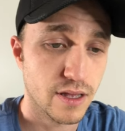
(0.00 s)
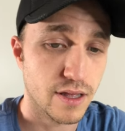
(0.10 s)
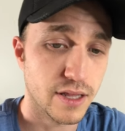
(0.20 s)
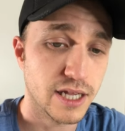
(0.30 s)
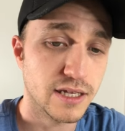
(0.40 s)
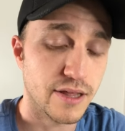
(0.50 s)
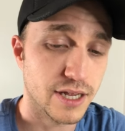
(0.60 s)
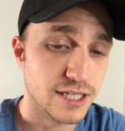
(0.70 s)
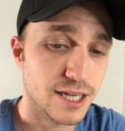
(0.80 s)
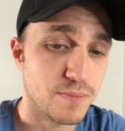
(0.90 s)
And then he, and
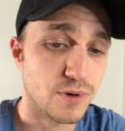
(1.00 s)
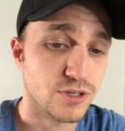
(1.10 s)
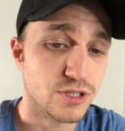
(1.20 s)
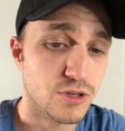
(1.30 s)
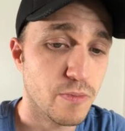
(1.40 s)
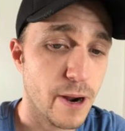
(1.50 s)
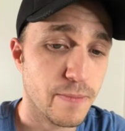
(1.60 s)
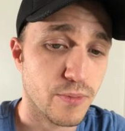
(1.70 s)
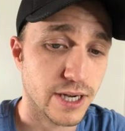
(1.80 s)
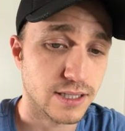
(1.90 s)
then he said, Pursue my
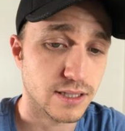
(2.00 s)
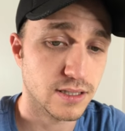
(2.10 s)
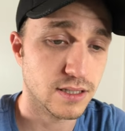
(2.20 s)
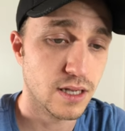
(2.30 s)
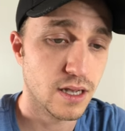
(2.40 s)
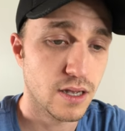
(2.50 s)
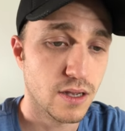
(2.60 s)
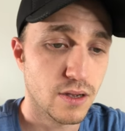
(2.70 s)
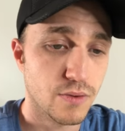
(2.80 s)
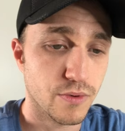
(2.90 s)
presence
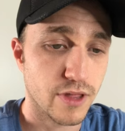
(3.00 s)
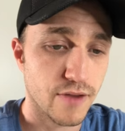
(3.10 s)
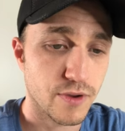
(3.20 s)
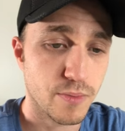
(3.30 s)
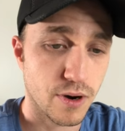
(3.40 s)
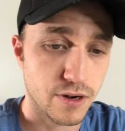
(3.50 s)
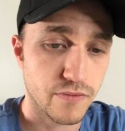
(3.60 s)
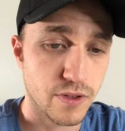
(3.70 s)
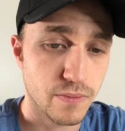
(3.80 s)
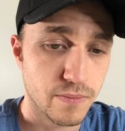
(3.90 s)
with every part
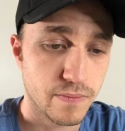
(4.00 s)
of you.